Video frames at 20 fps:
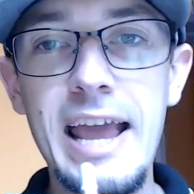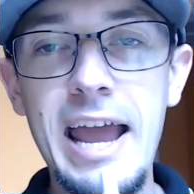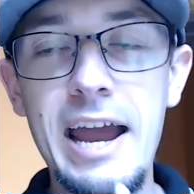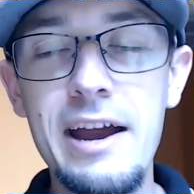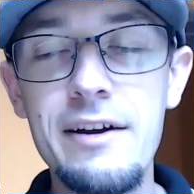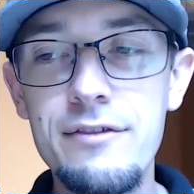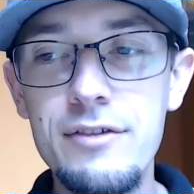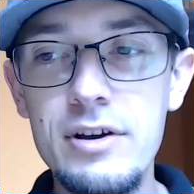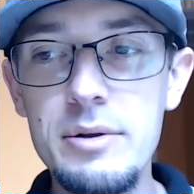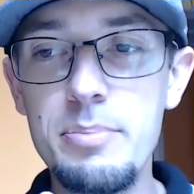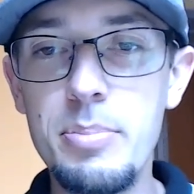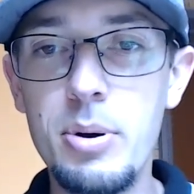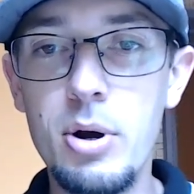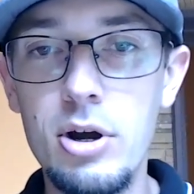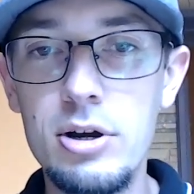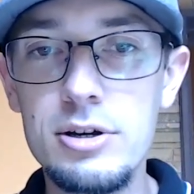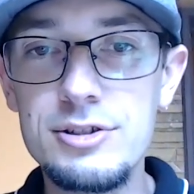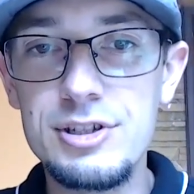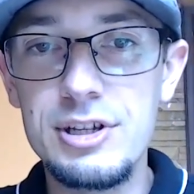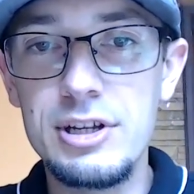every
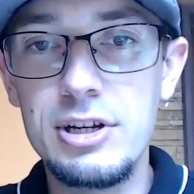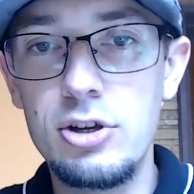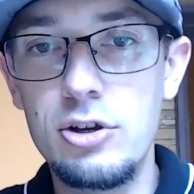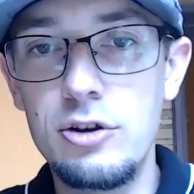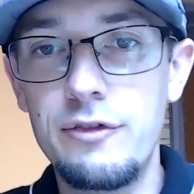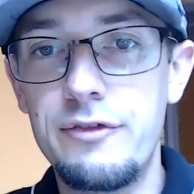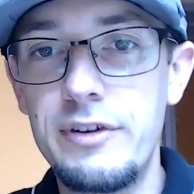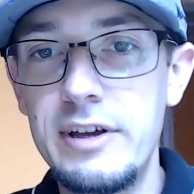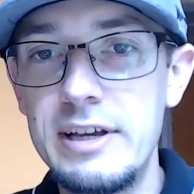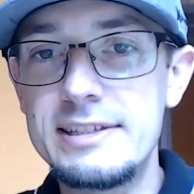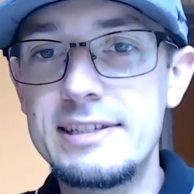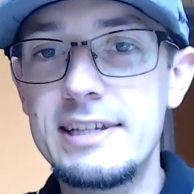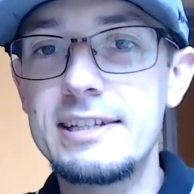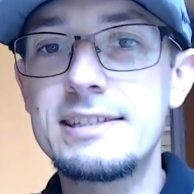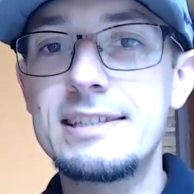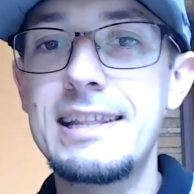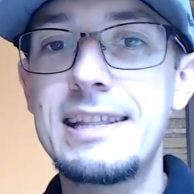person who visits